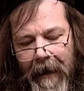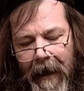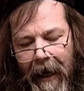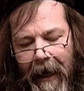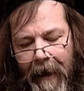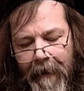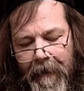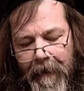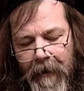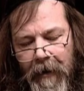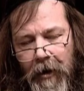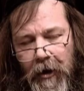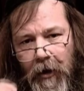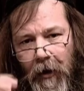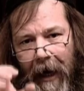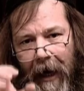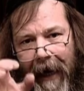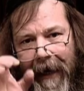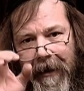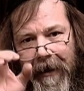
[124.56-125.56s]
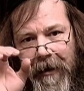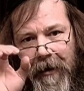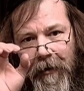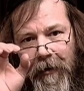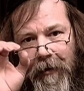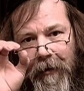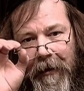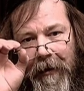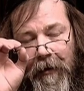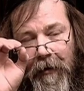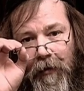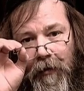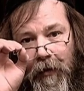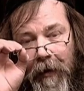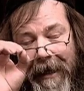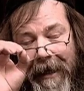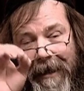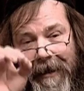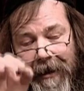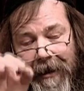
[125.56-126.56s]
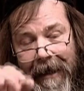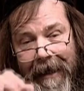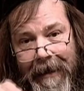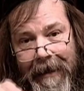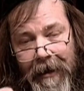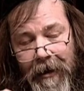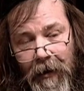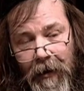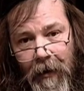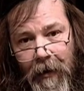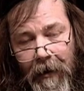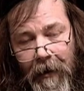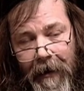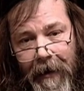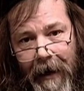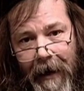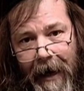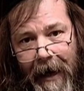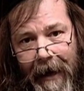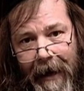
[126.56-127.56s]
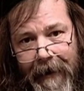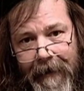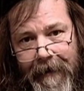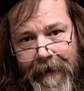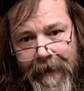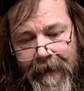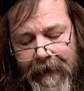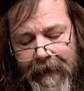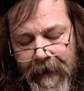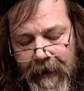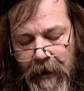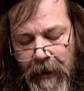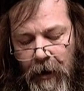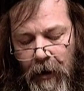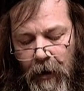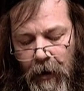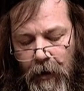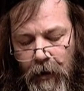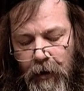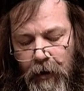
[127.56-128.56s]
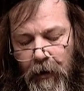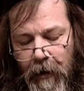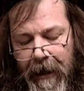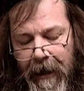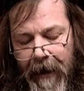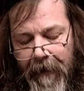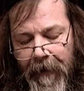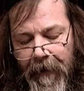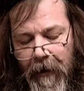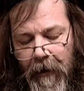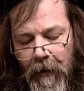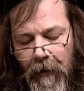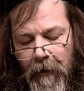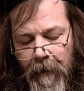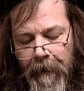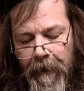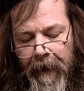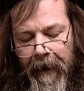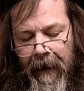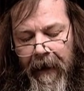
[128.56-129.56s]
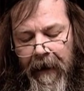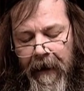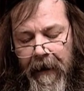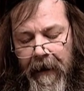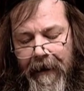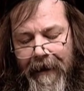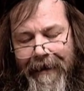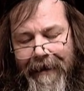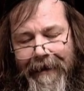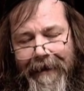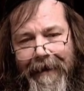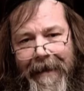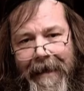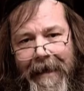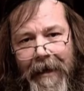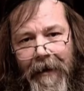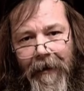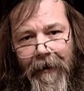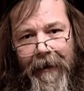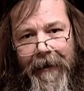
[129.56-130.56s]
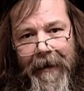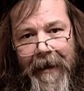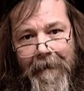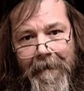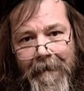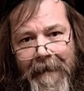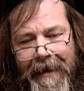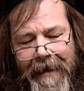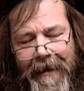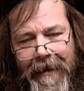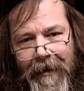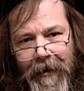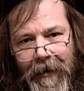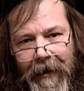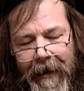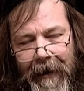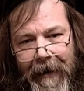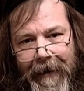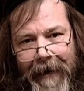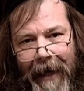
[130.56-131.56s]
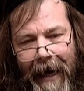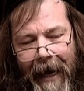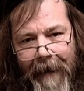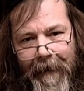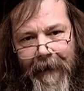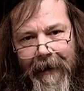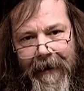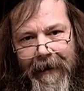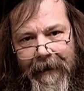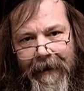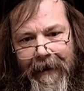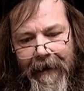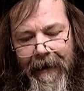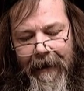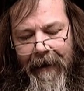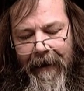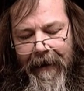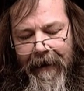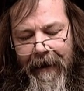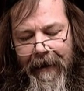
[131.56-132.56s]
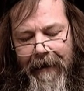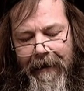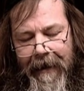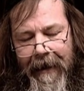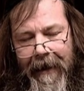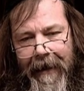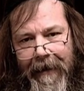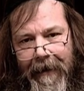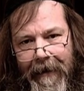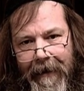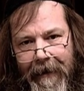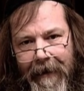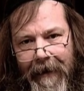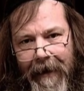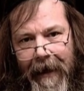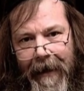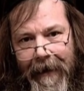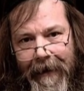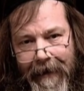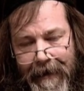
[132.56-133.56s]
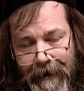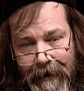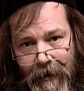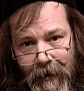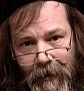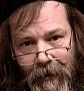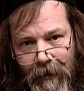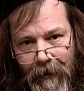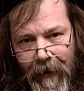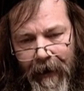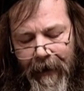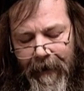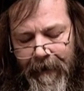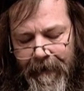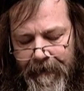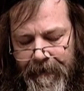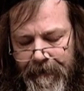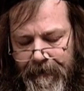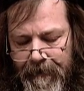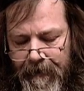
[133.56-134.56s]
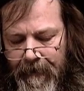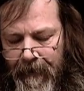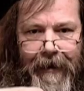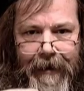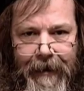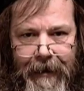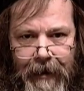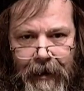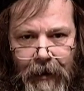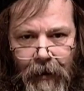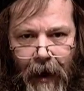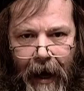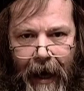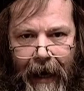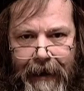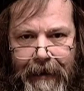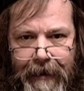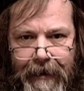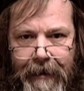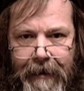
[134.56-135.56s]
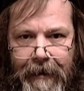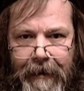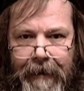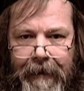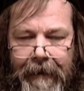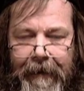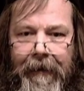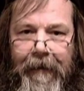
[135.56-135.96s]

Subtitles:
I'm trying to reach into your heart to give you the secret, the mystery, the diamond that's hidden in this story. Jesus Christ